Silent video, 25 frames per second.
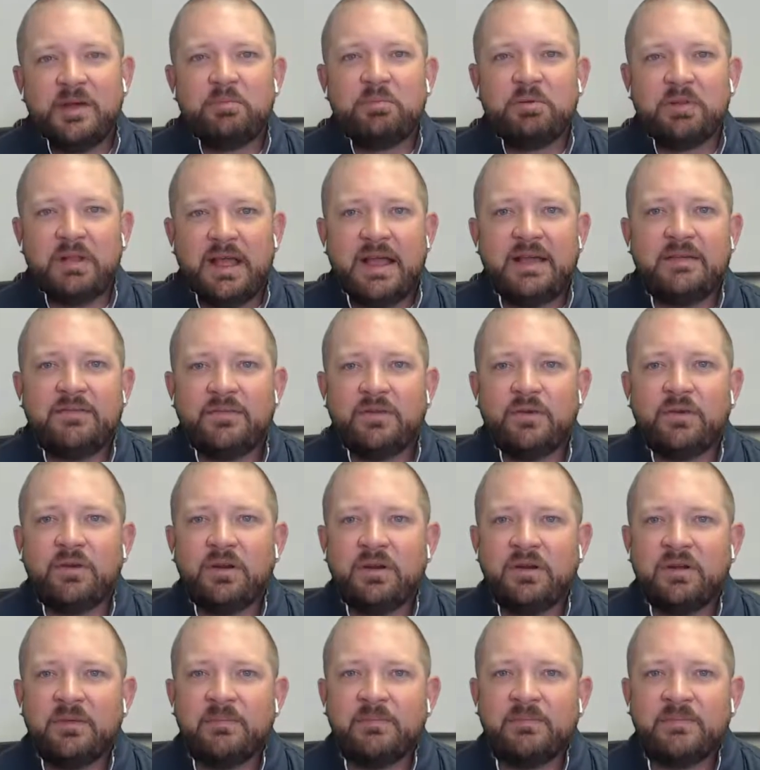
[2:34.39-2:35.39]

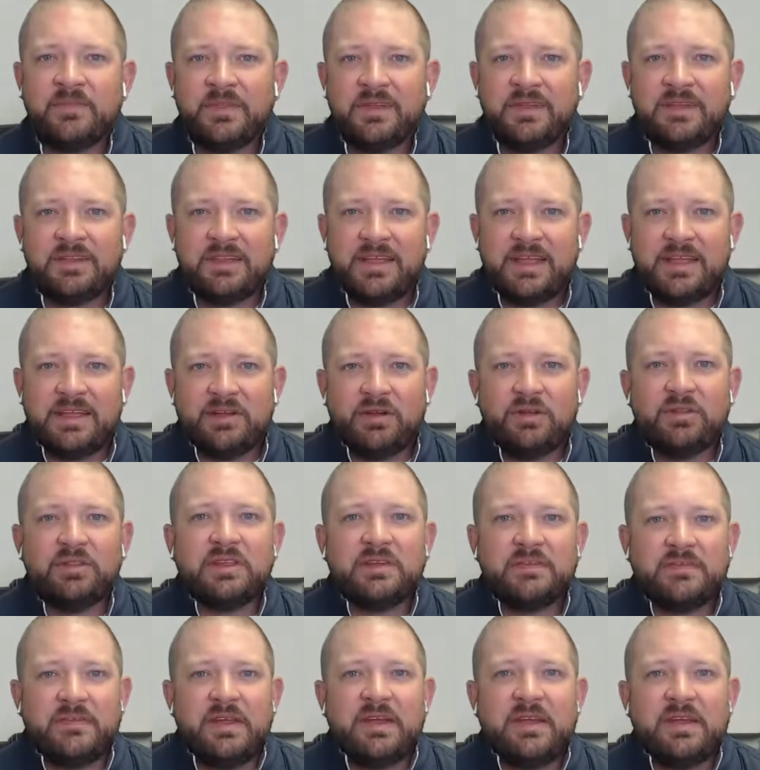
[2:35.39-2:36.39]
platform like
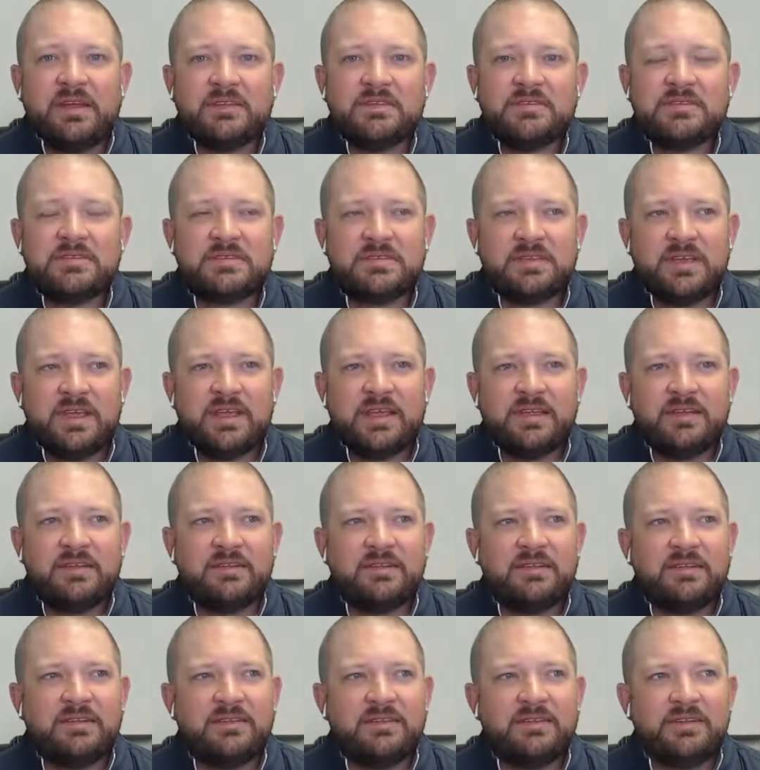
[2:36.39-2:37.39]
OnlyFans,
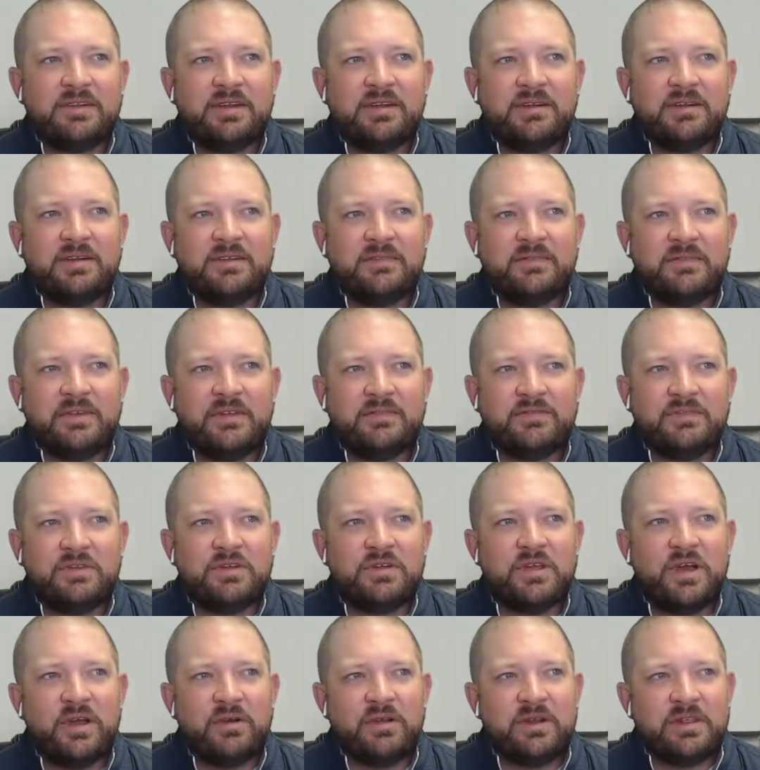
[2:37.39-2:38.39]
and if you
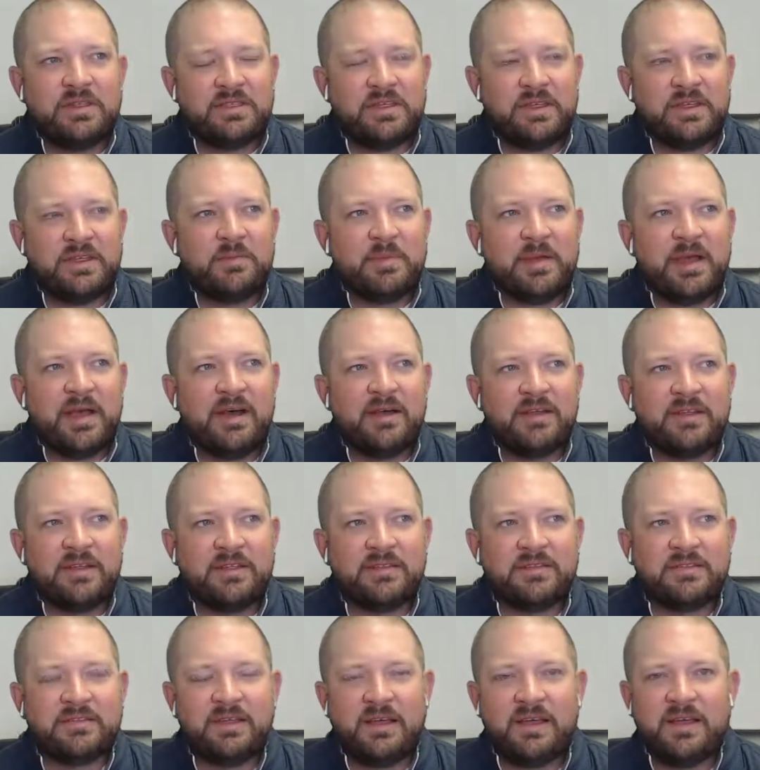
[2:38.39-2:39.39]
know anything about
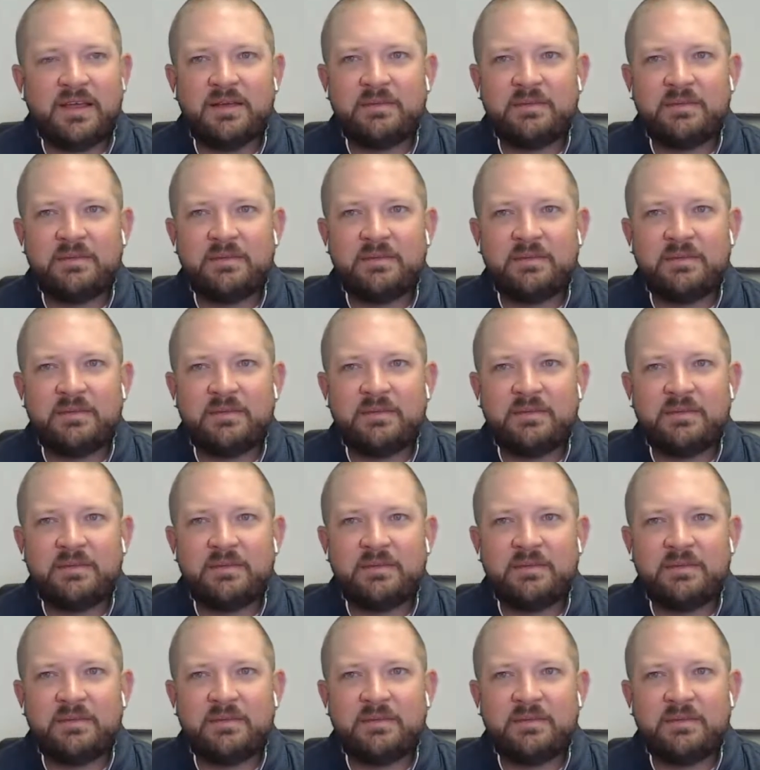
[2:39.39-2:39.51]
it,